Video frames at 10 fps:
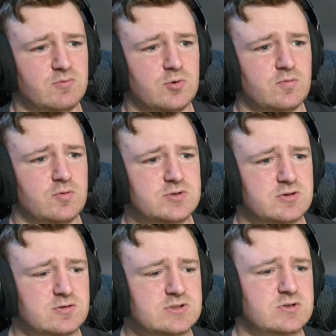
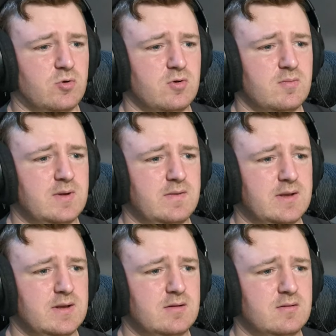Roosters Storm and
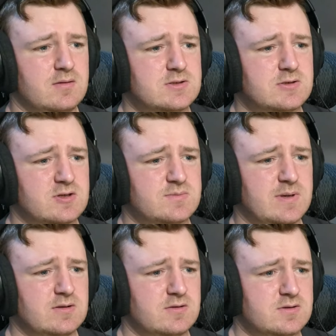then Sharks
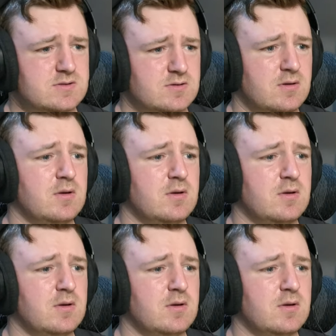Panthers?